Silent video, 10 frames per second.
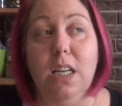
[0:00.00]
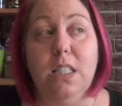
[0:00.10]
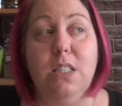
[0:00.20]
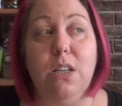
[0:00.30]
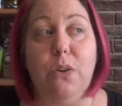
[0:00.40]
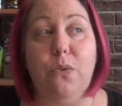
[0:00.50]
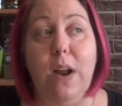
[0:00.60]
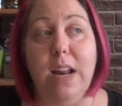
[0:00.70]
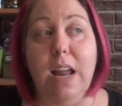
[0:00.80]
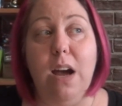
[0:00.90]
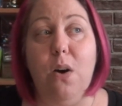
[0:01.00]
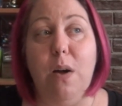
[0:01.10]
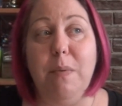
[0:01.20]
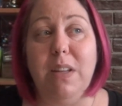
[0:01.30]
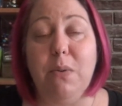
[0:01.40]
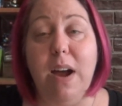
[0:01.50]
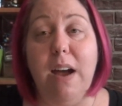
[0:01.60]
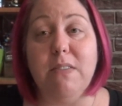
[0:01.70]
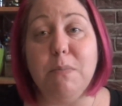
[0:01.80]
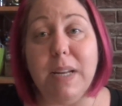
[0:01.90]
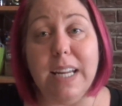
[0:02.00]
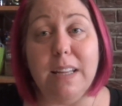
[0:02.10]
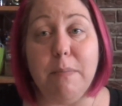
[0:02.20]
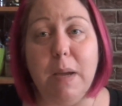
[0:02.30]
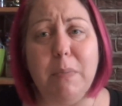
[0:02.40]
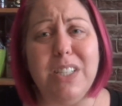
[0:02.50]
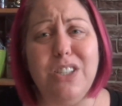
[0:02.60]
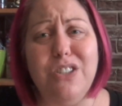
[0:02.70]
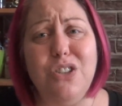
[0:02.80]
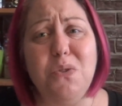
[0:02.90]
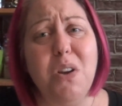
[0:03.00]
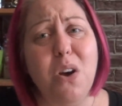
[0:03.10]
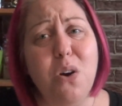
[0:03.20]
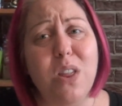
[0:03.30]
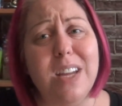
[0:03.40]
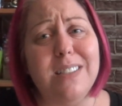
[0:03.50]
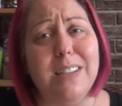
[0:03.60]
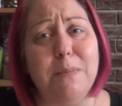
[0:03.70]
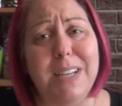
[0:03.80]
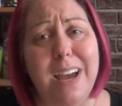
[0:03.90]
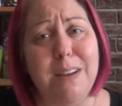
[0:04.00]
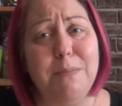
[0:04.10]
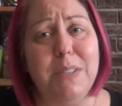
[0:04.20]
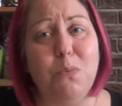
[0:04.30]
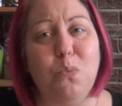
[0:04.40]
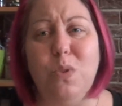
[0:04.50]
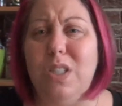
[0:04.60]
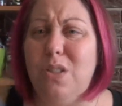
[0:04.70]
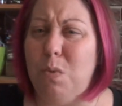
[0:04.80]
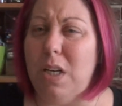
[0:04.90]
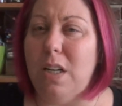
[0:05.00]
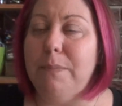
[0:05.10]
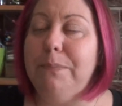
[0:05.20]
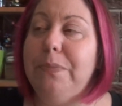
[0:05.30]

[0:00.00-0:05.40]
So right now, I mean, like, we have some money in the bank, but did you know that sometimes, which is weird,